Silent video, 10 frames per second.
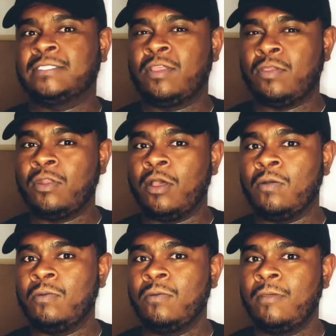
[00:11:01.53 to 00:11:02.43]
you
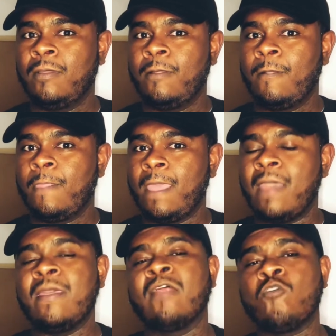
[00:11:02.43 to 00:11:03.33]
know? And
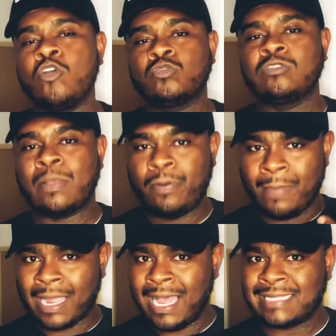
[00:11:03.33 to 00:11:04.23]
then of course, once I put my
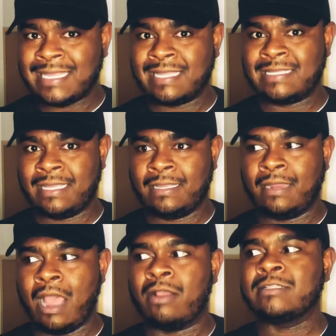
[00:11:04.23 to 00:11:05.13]
contacts in,
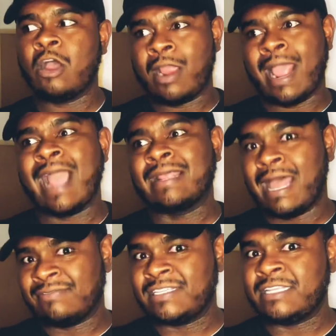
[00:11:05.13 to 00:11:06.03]
all right, I can
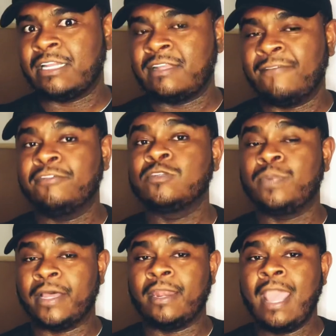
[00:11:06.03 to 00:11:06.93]
obviously see the difference,
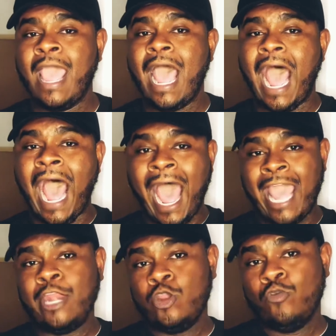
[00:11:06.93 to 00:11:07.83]
but
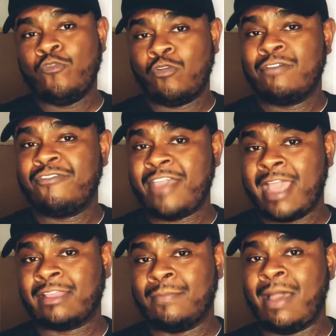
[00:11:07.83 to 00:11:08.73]
I knew for a
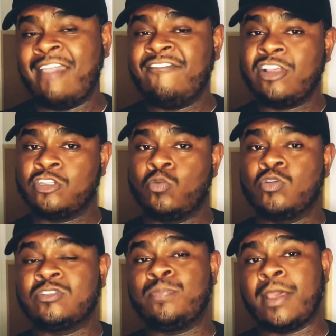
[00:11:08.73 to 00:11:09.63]
fact that my vision
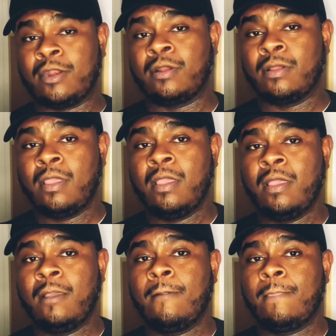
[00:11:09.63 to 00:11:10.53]
was better
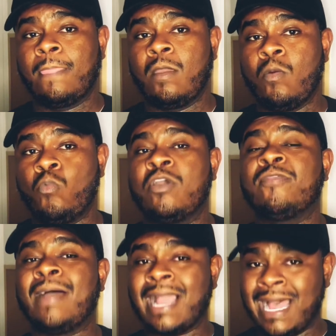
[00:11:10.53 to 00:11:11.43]
with
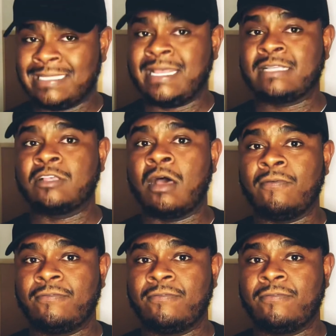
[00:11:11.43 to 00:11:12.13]
my contacts off.